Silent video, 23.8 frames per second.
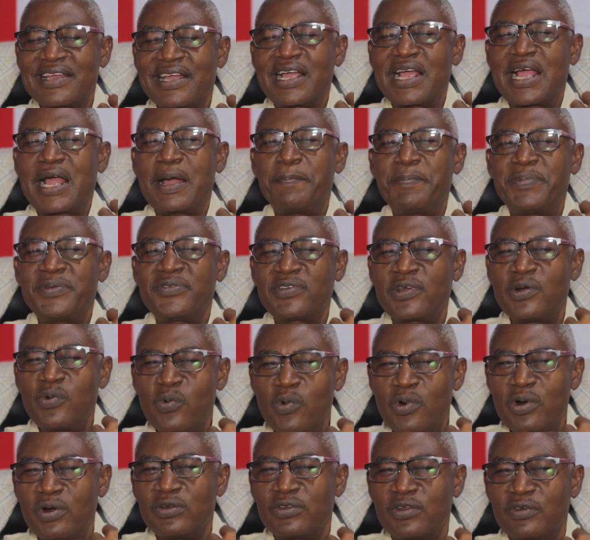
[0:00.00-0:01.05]
the capital
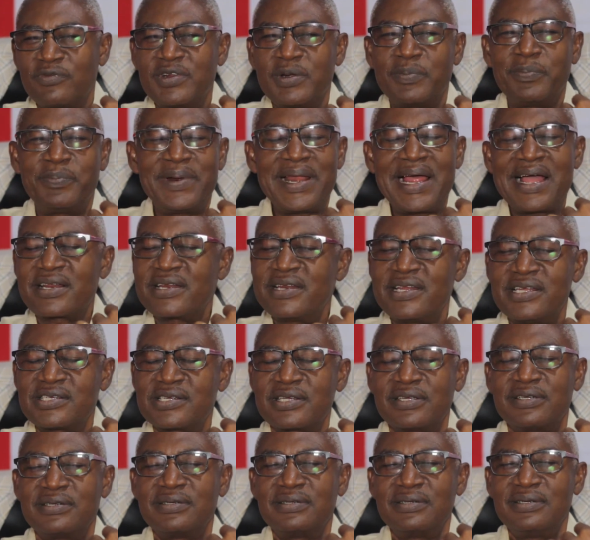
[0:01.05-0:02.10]
world of the black
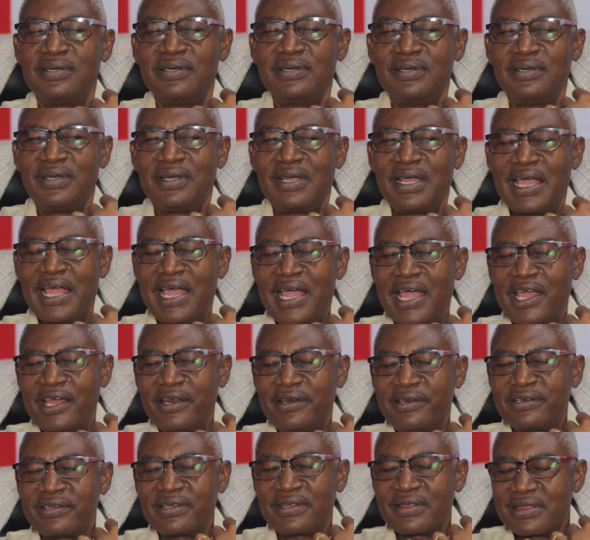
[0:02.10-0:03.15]
nation.
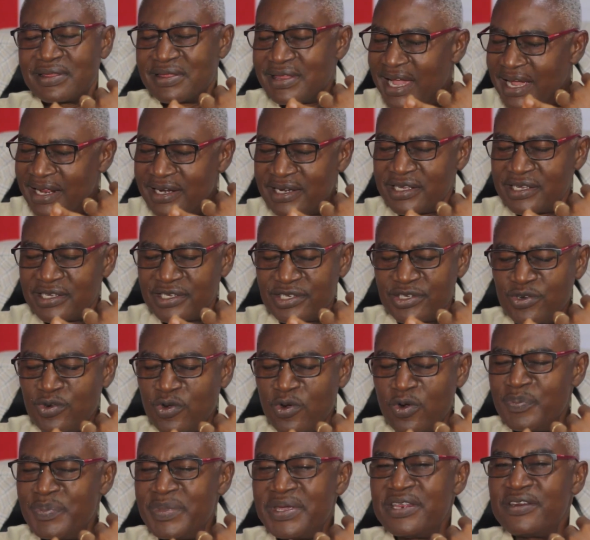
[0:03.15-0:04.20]
And that is
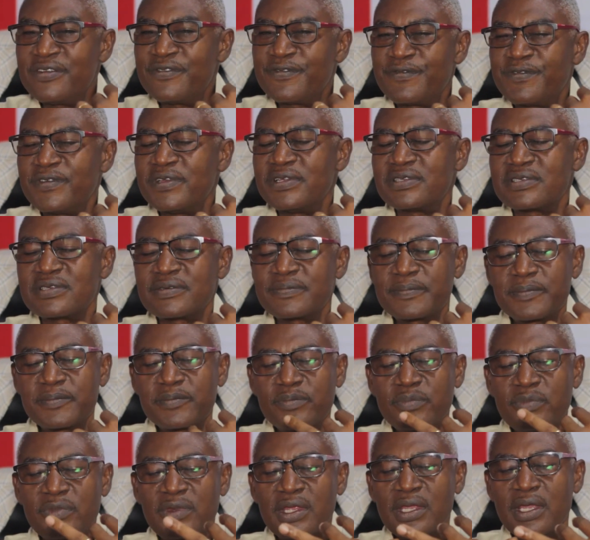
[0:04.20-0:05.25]
no mean feat.
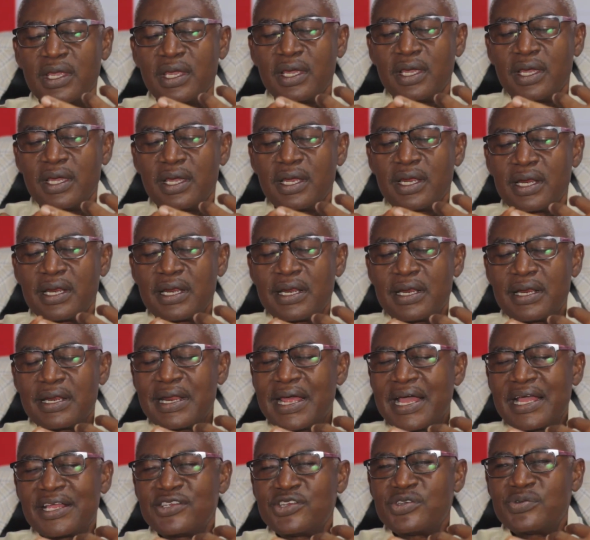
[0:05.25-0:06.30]

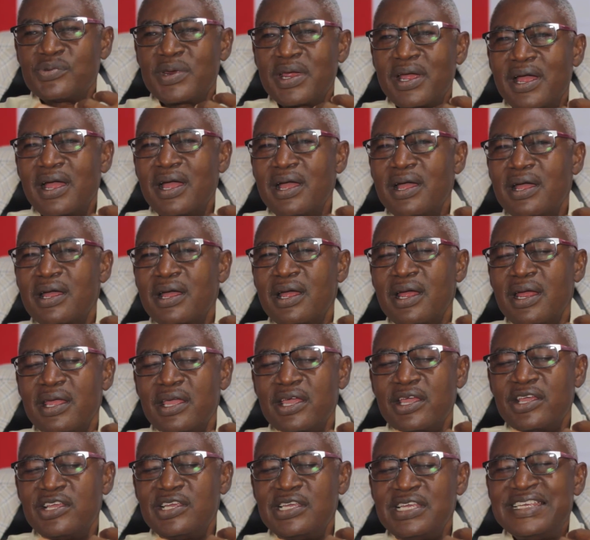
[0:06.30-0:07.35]
Nigeria
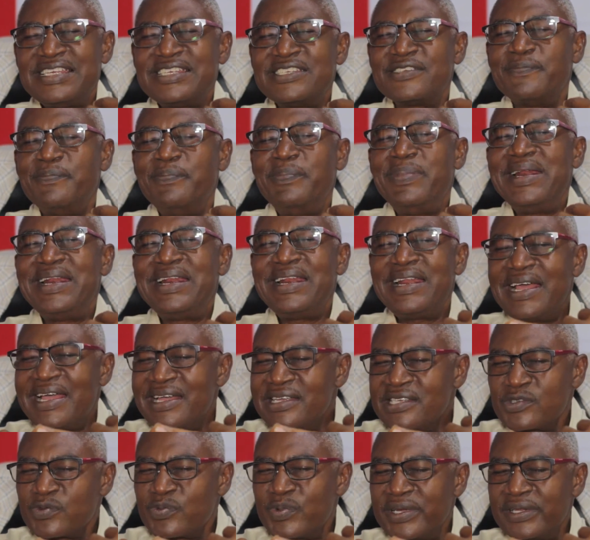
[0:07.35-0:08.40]
is
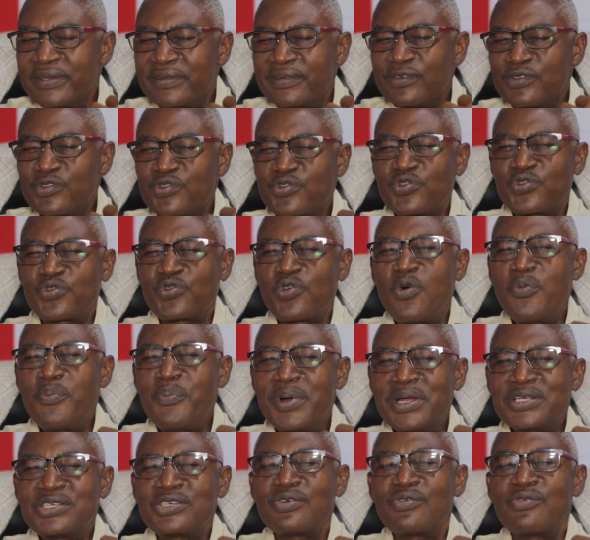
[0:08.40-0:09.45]
blessed with so
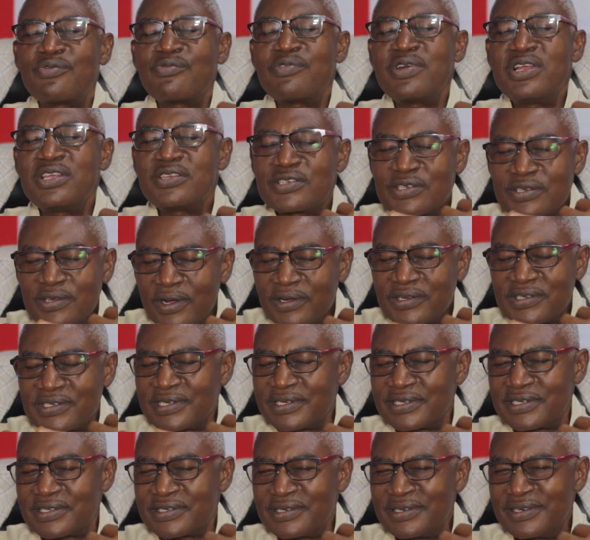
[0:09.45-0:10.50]
much
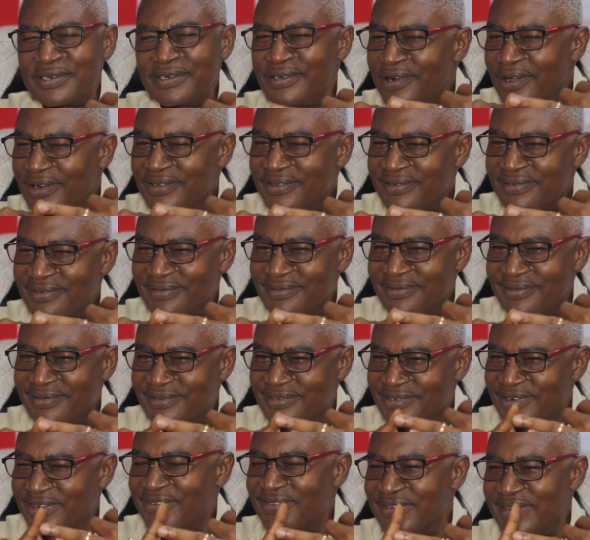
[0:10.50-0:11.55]
resources, not
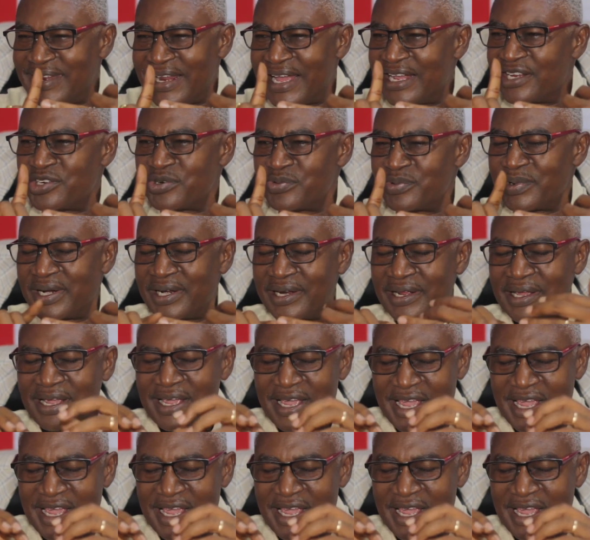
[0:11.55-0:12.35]
just natural.